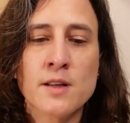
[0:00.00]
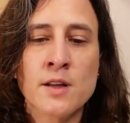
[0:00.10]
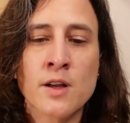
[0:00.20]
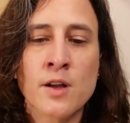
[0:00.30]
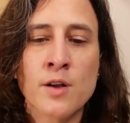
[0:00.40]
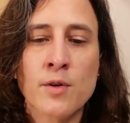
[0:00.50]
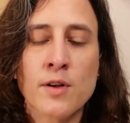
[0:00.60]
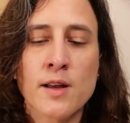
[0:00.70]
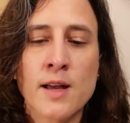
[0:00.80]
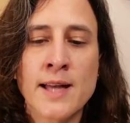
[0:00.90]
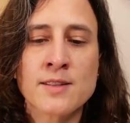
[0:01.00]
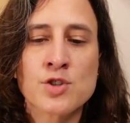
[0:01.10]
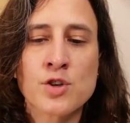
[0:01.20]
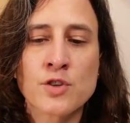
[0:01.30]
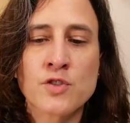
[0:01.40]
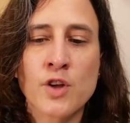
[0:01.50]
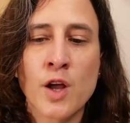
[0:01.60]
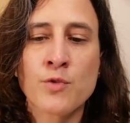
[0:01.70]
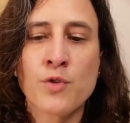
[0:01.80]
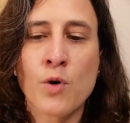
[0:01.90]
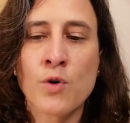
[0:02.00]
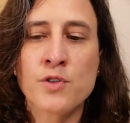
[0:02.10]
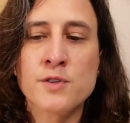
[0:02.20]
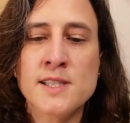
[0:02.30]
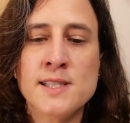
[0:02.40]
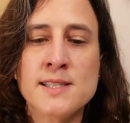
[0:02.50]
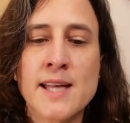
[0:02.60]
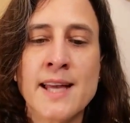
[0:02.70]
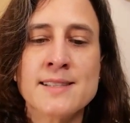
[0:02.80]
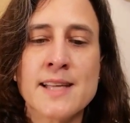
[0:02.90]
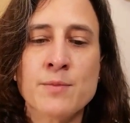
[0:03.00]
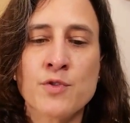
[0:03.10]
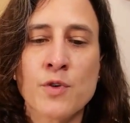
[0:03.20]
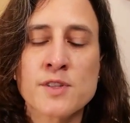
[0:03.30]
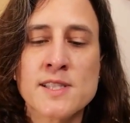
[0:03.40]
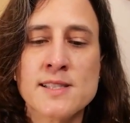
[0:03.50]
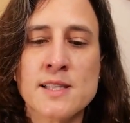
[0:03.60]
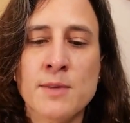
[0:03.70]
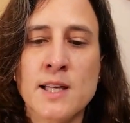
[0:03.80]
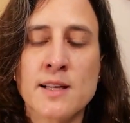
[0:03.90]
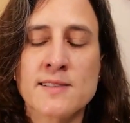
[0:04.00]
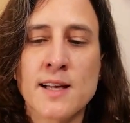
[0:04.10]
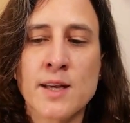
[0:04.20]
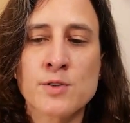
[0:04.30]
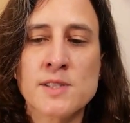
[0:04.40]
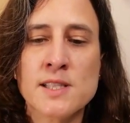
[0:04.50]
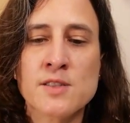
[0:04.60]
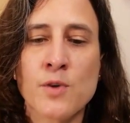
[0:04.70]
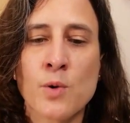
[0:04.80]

at short term for all the disease except for systemic sclerosis,